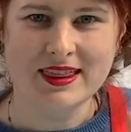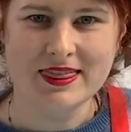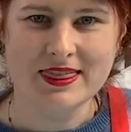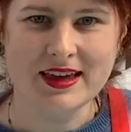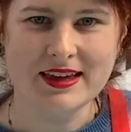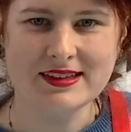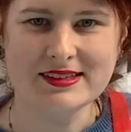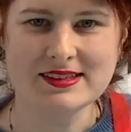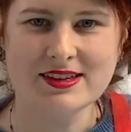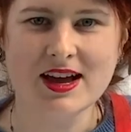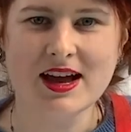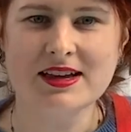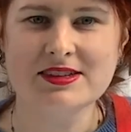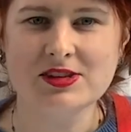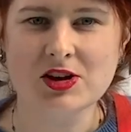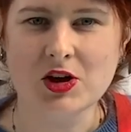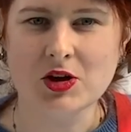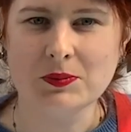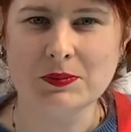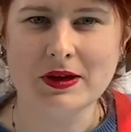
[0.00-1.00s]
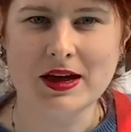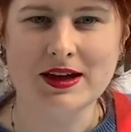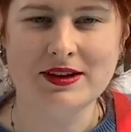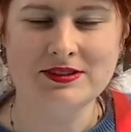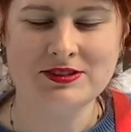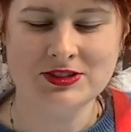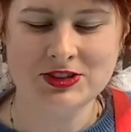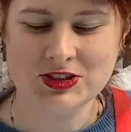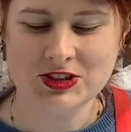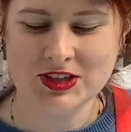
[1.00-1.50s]
Thanks guys, I hope you had
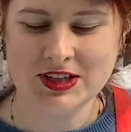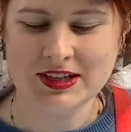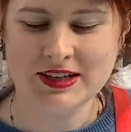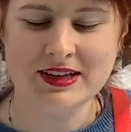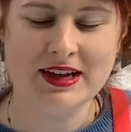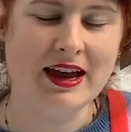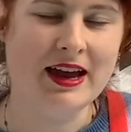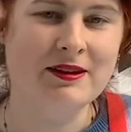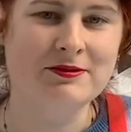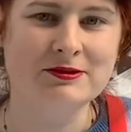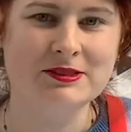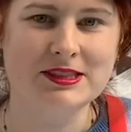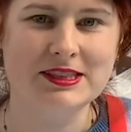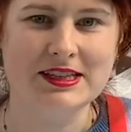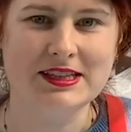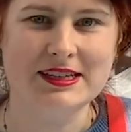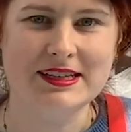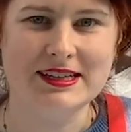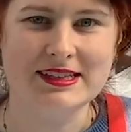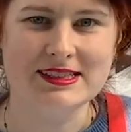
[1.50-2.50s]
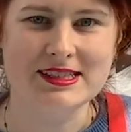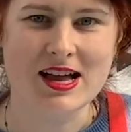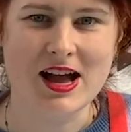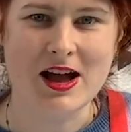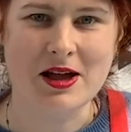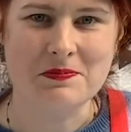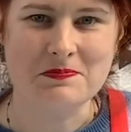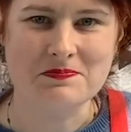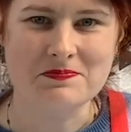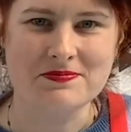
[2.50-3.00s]
enjoyed, and we'll see you next
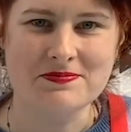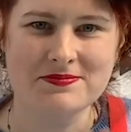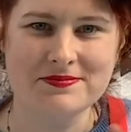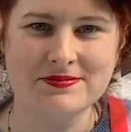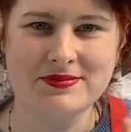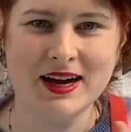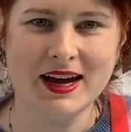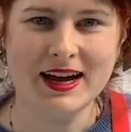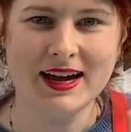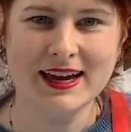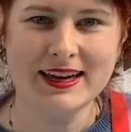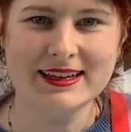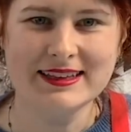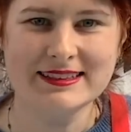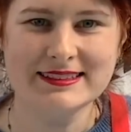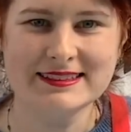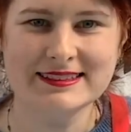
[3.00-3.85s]
time. Bye.